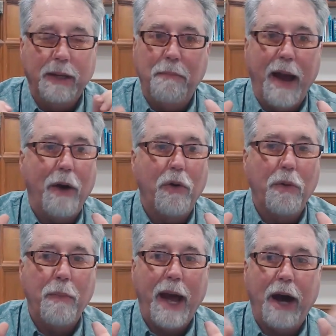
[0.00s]

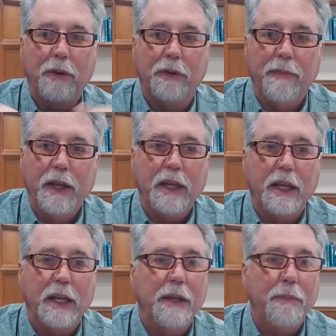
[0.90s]
Mower Mountain,
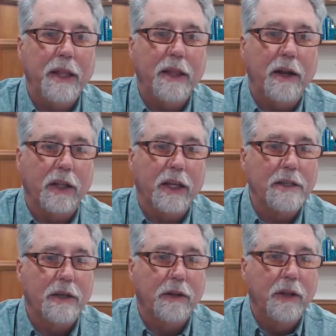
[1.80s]
you need to be there.
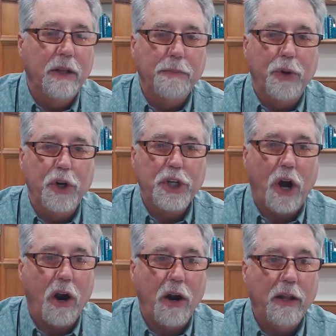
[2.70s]
Leisel pushed
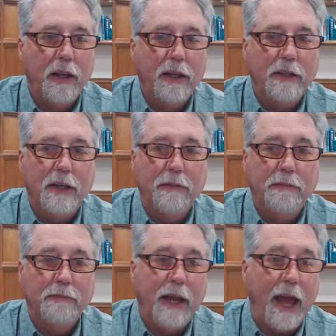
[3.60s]
hard to
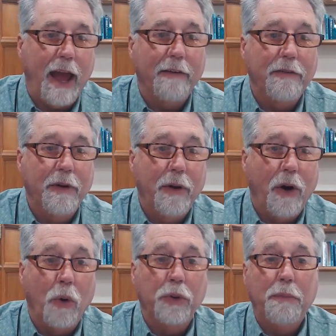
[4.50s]
have
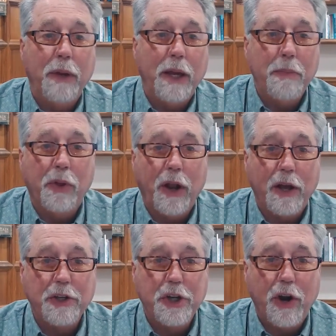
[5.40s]
only people in
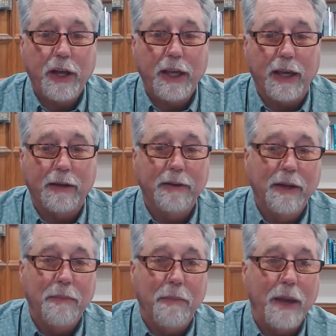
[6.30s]
Australia
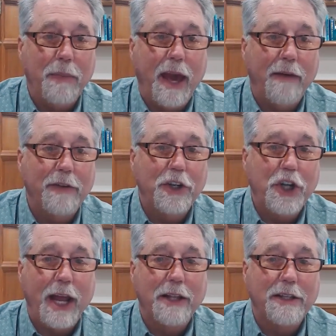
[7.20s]
maybe have a
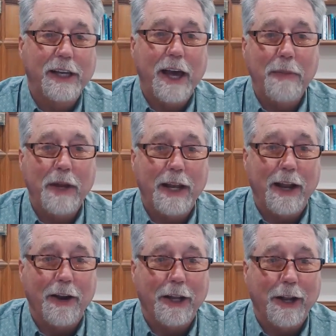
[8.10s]
chance of coming here,